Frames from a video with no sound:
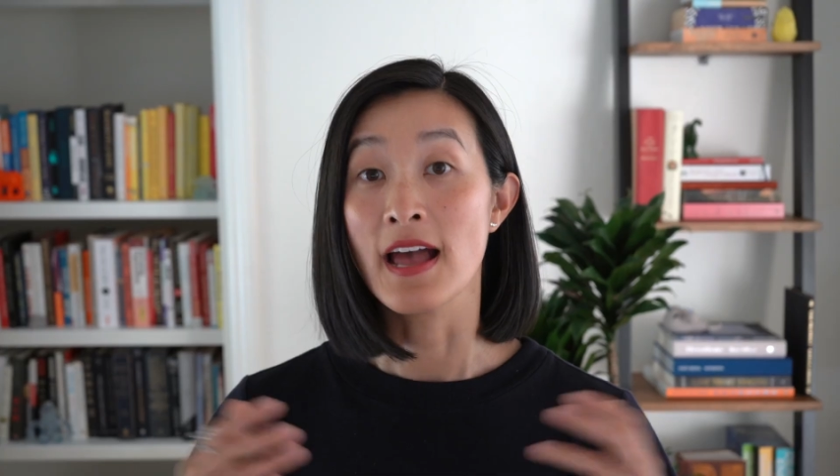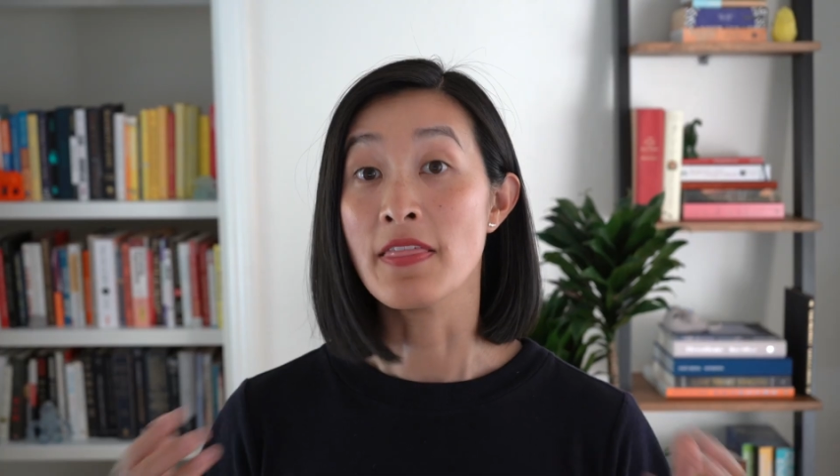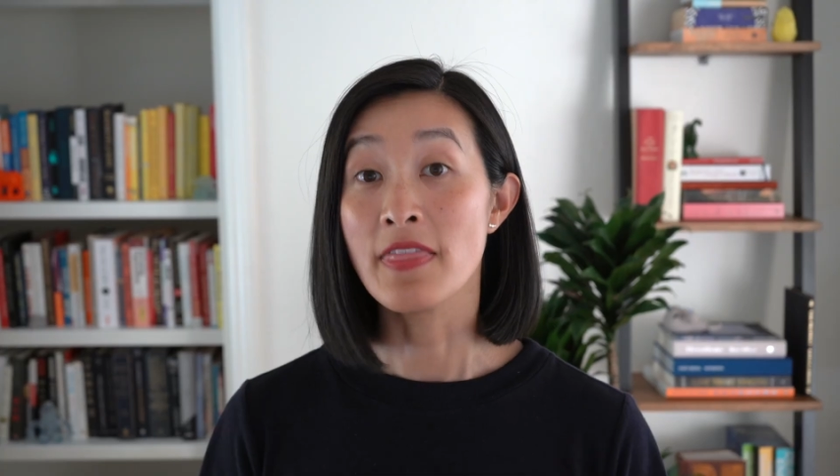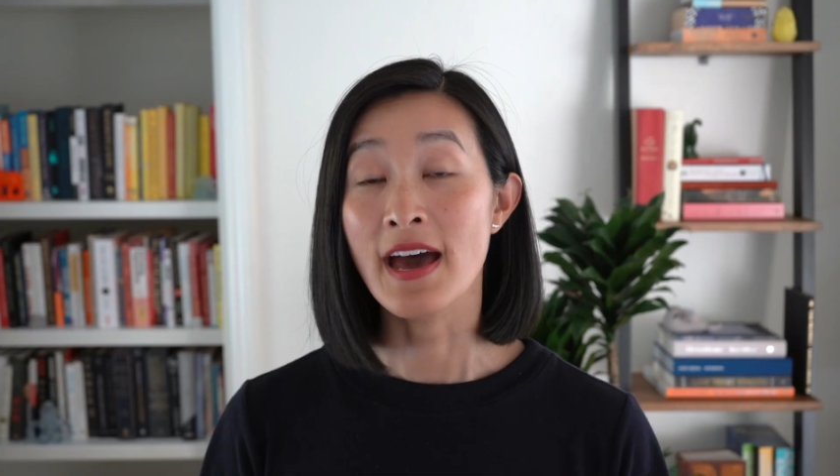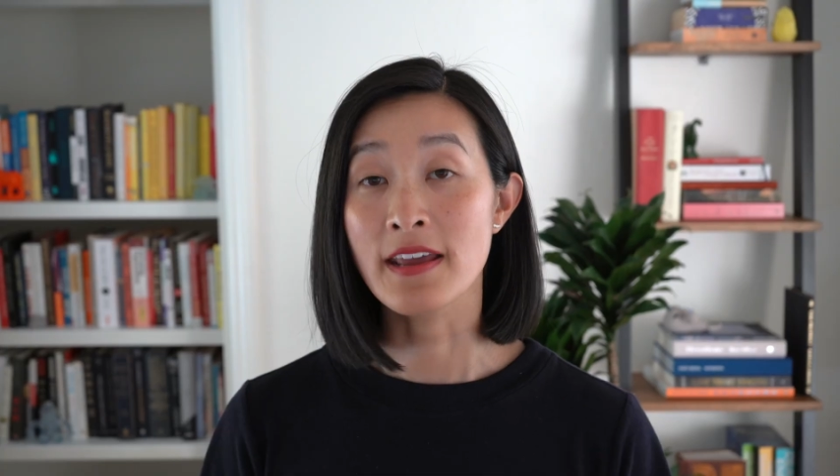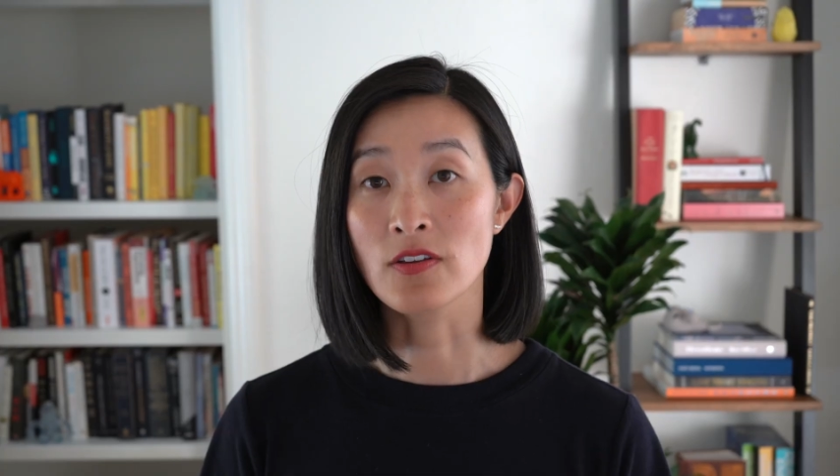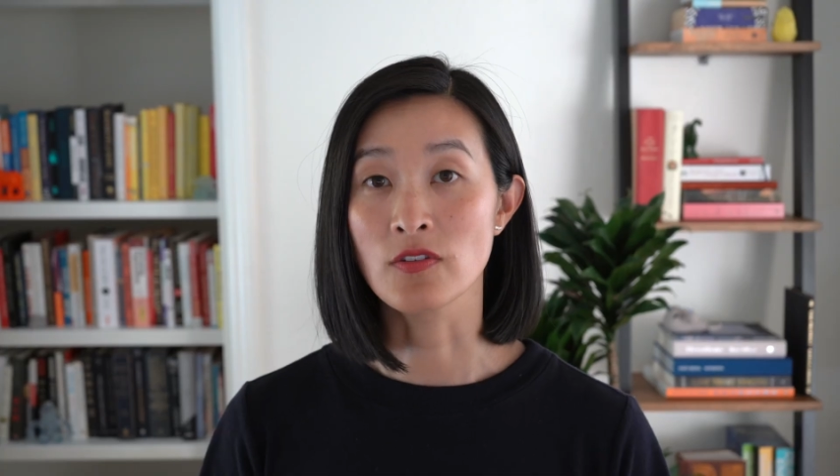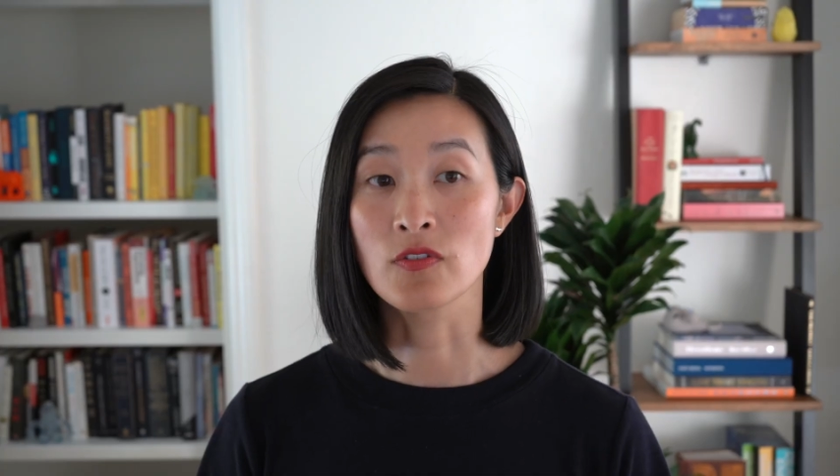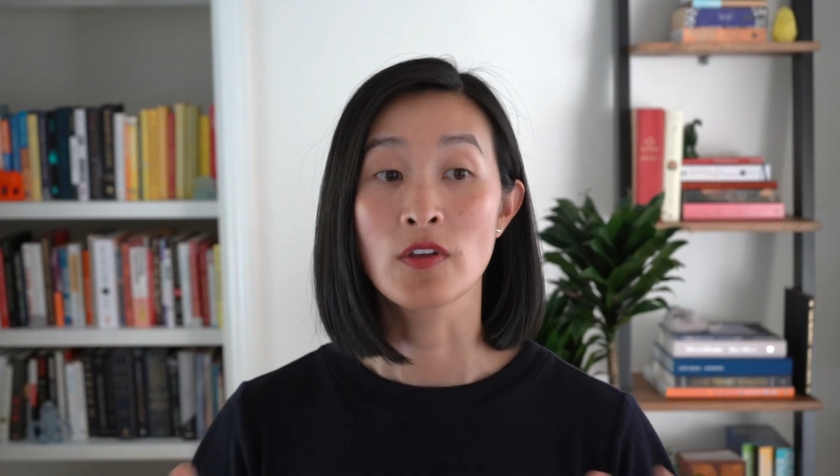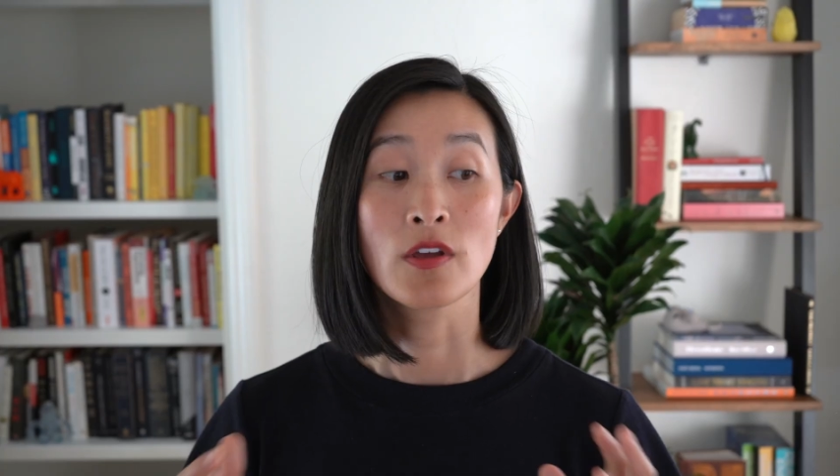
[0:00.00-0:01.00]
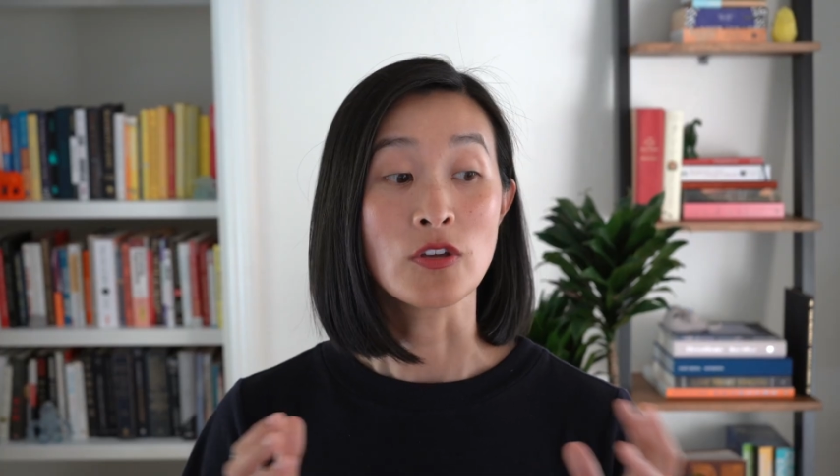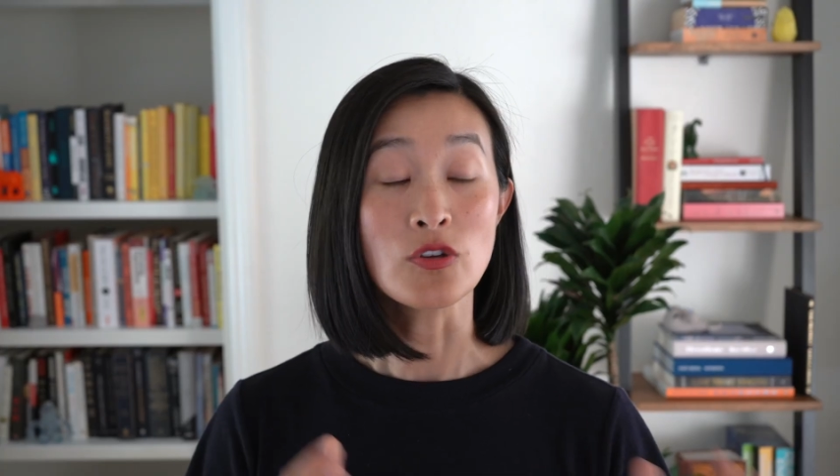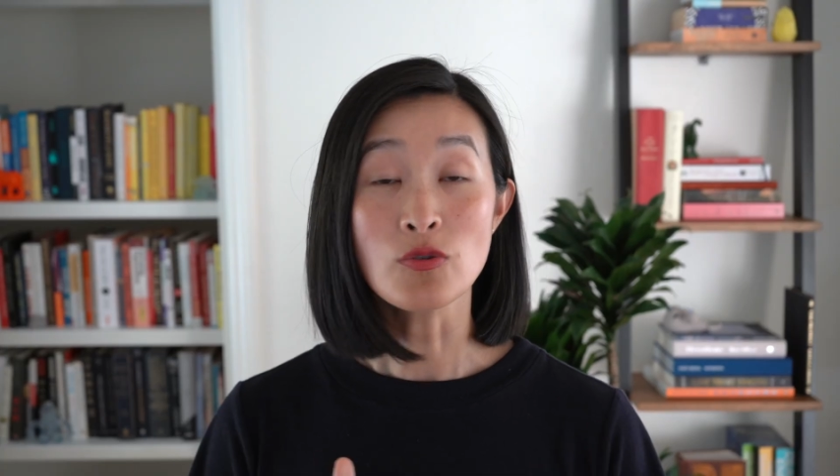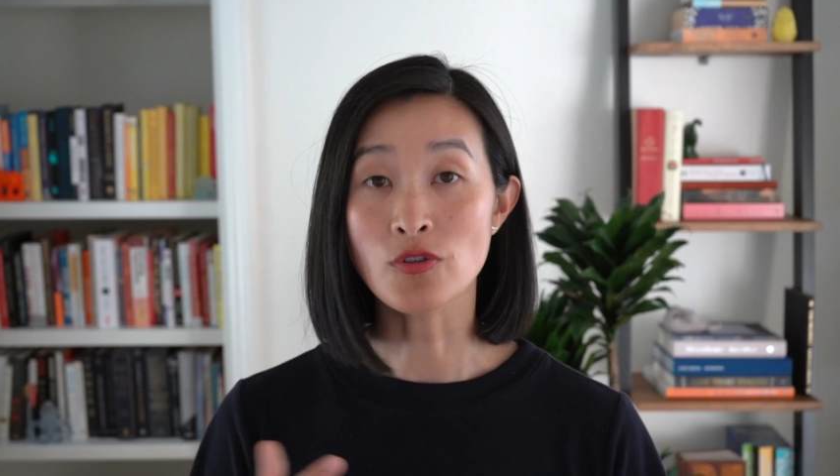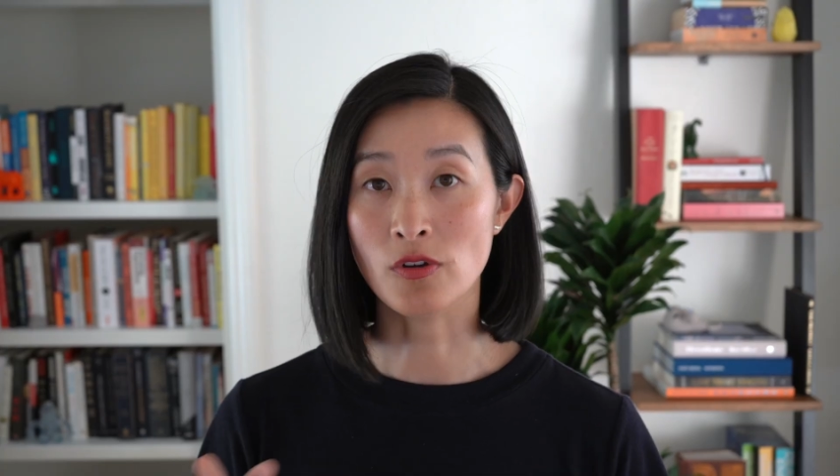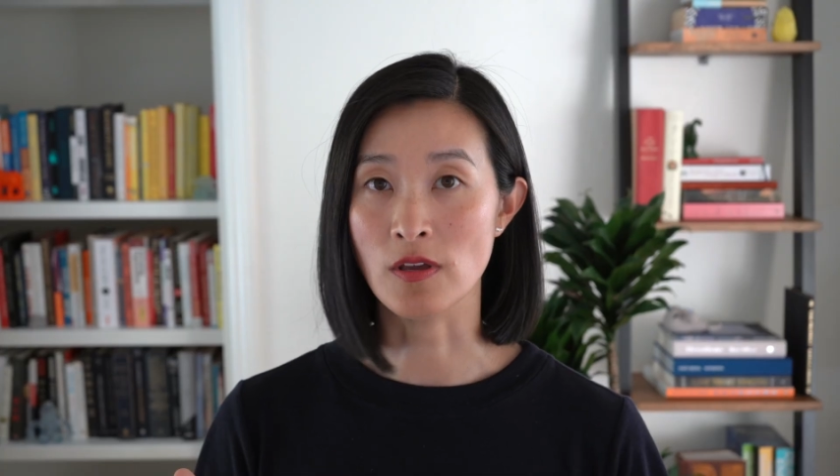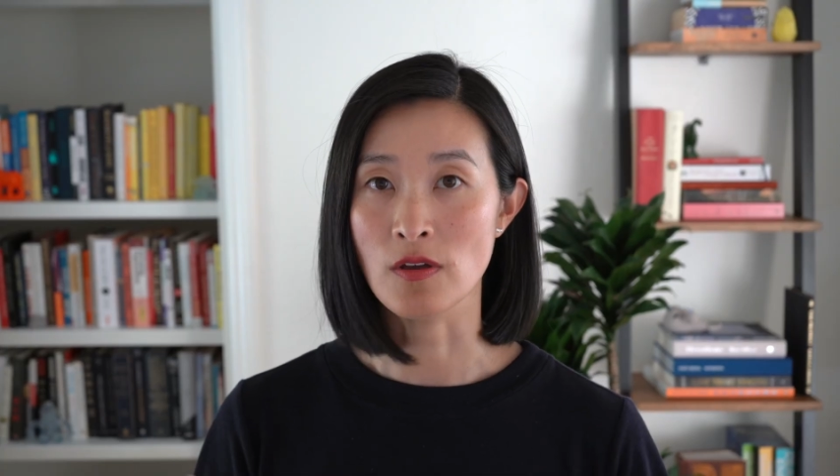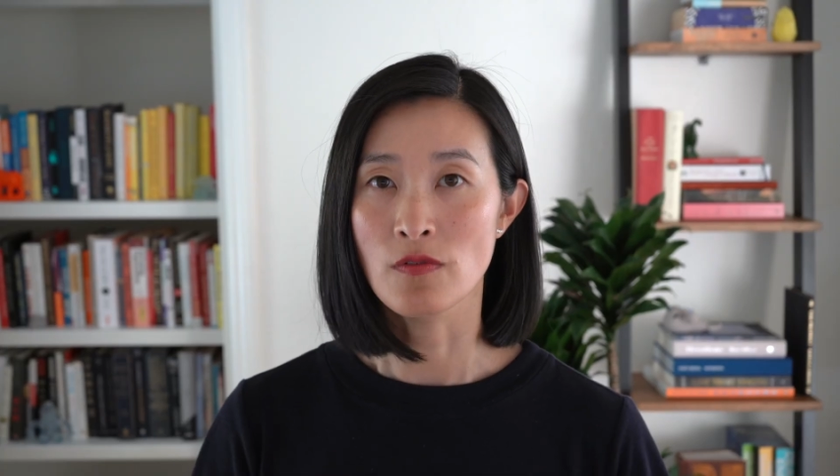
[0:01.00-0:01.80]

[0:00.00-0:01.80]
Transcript: And that is usually